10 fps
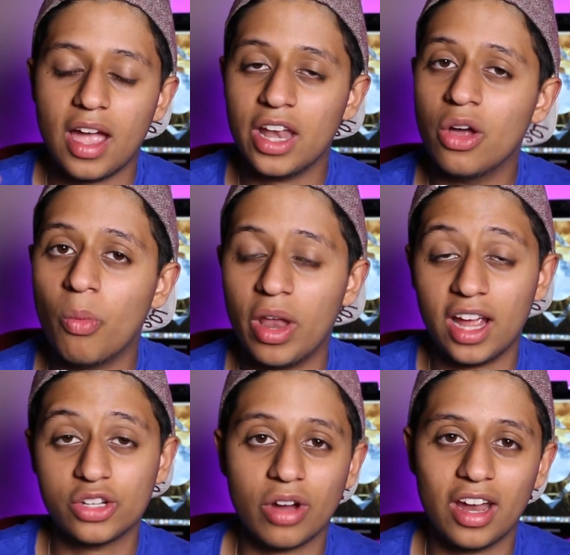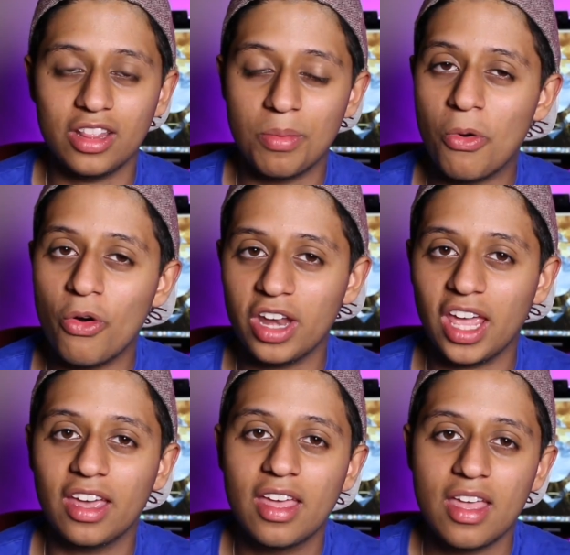I know when I tried in the
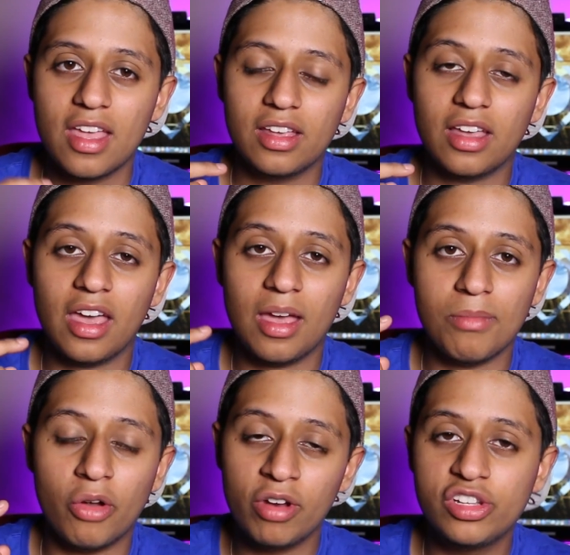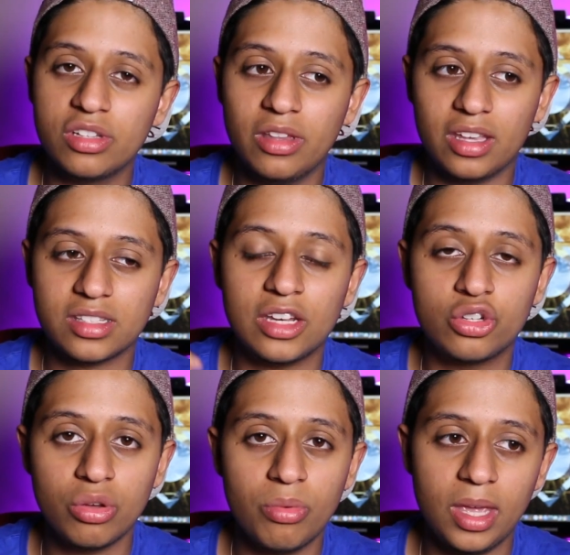morning, originally it said
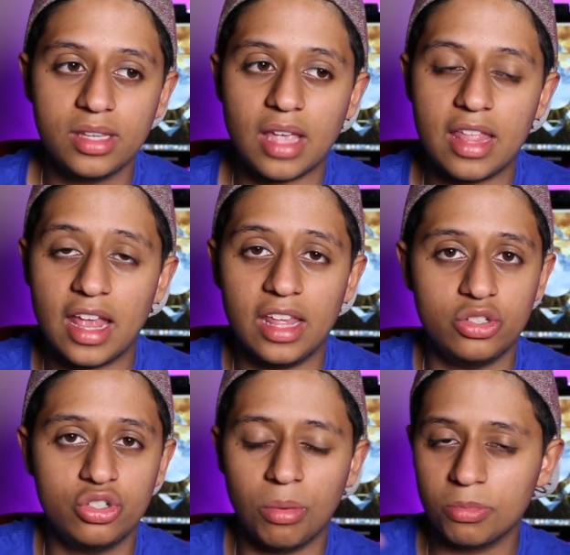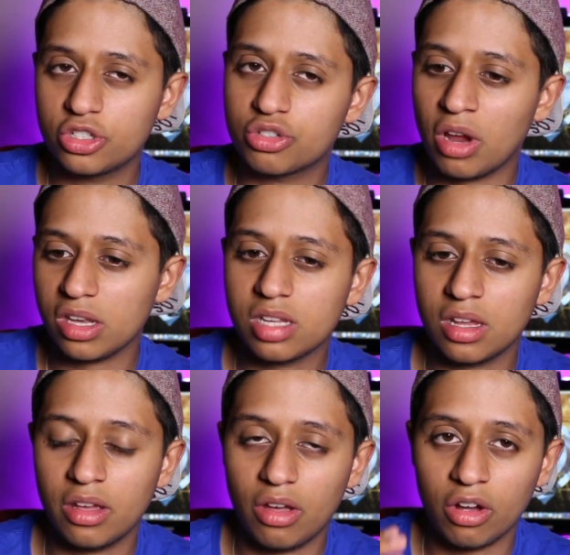2 weeks and then it jumped straight
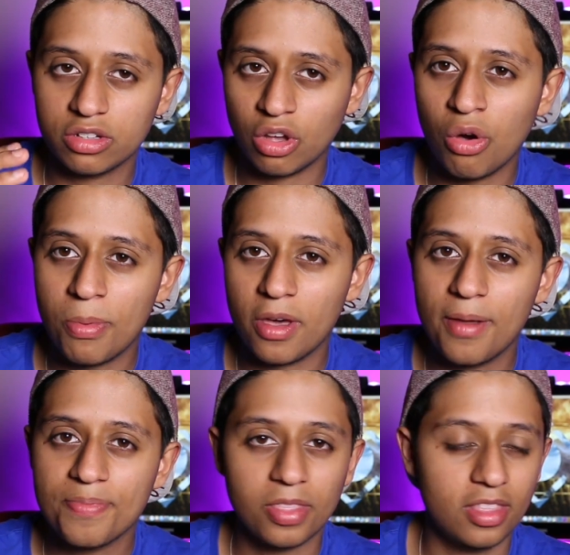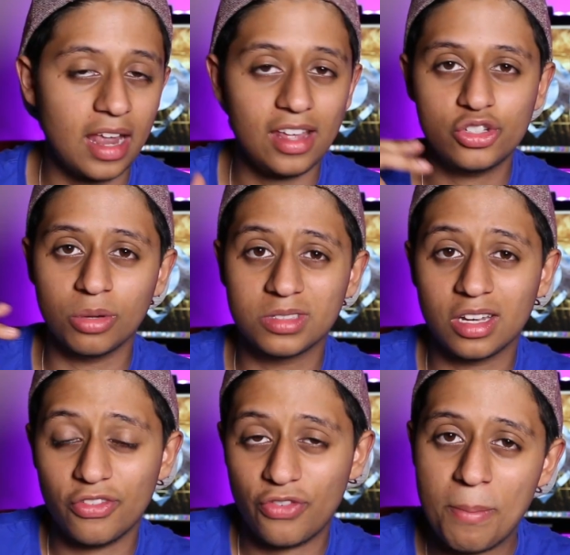to October. then it jumped to
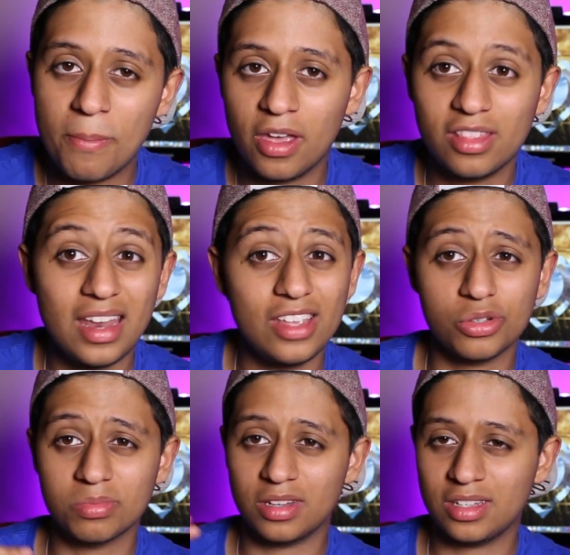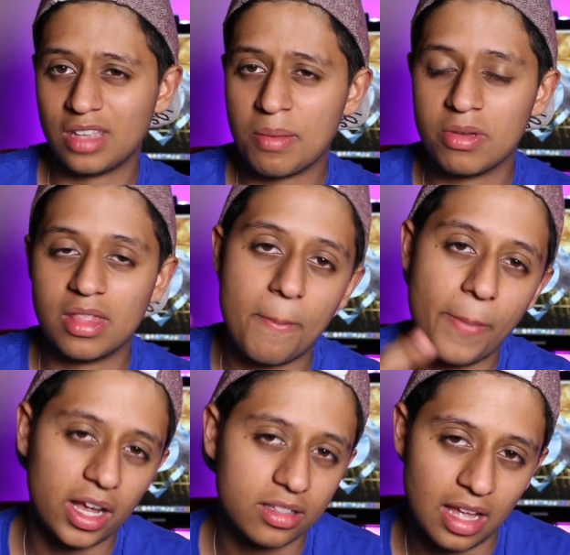November, then it jumped to December, then
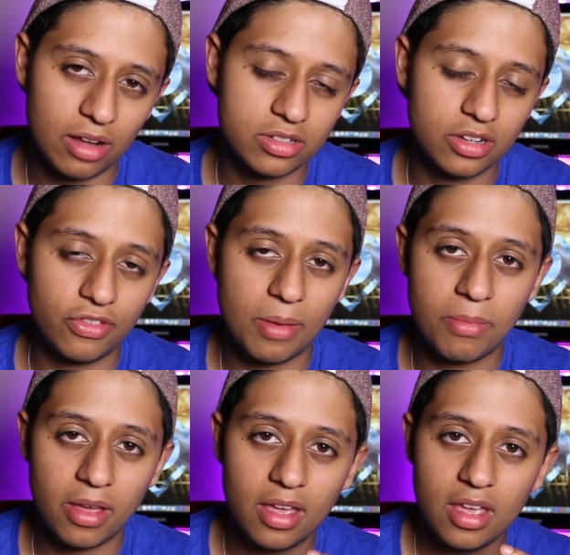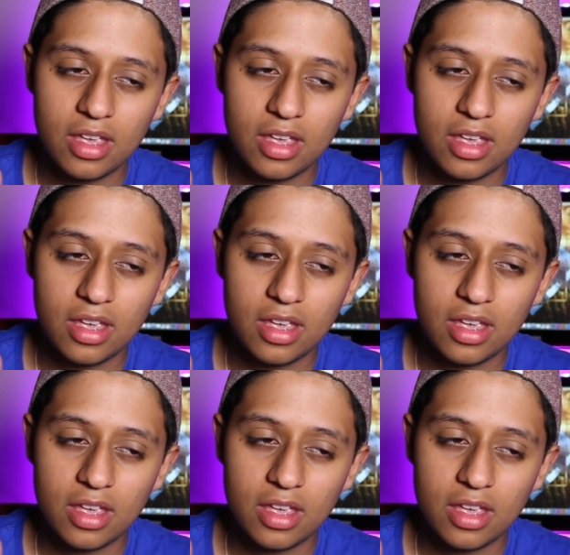back down to November.